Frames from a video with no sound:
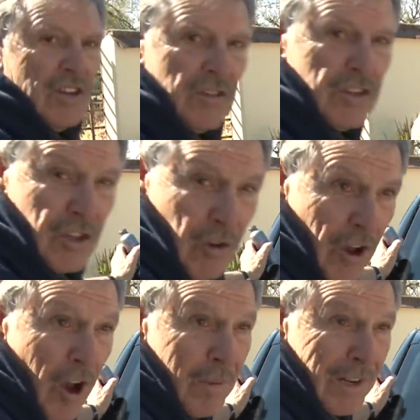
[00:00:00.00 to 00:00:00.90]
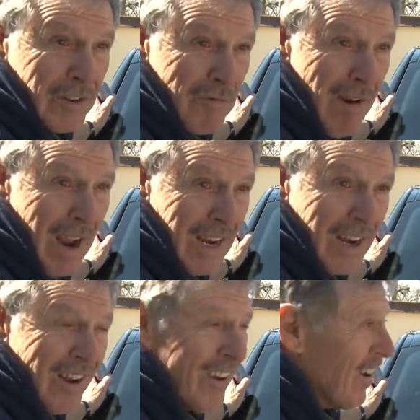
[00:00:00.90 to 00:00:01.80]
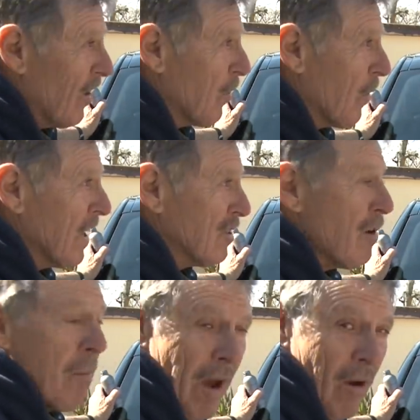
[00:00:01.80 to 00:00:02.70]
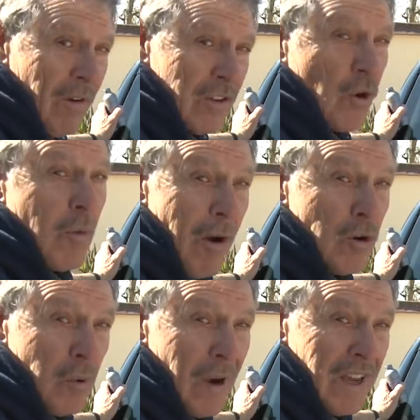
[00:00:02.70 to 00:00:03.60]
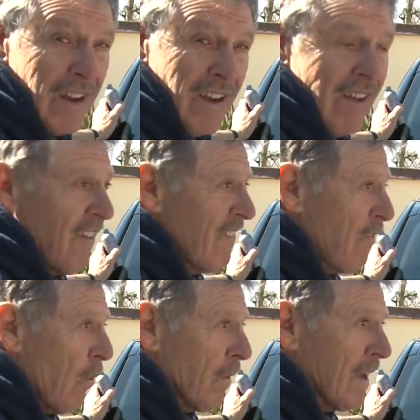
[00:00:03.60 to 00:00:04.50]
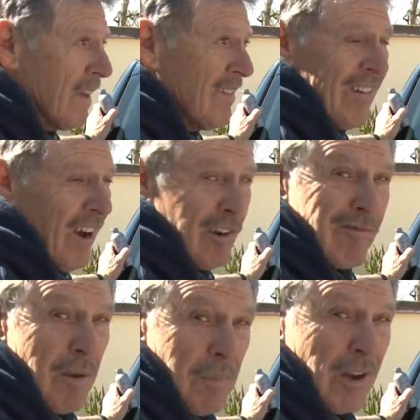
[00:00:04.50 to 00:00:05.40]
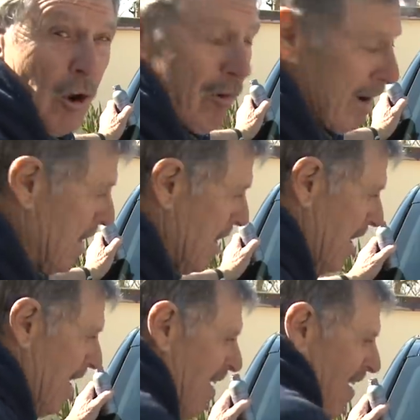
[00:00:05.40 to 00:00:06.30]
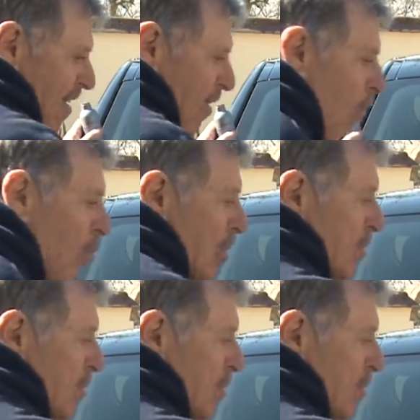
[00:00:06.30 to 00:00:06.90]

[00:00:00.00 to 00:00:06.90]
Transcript: you just got to hope it doesn't rain. And your next trip out is on the motorway following a great big lorry. All the